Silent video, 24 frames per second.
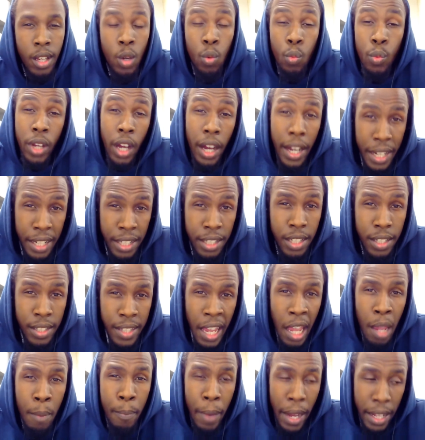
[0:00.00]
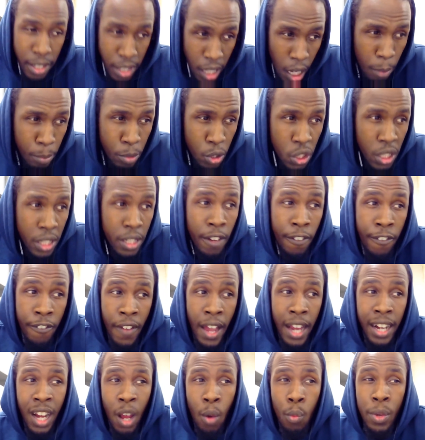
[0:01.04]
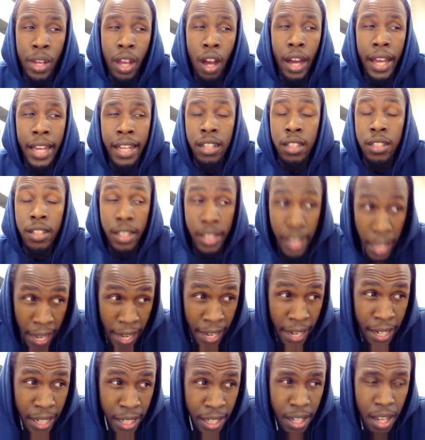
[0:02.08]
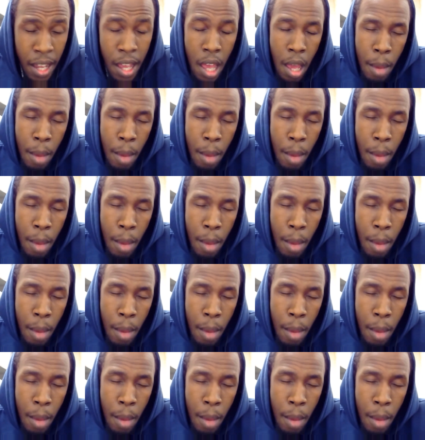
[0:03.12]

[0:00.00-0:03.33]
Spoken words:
We are entertained by dumb shit. The fact that we are entertained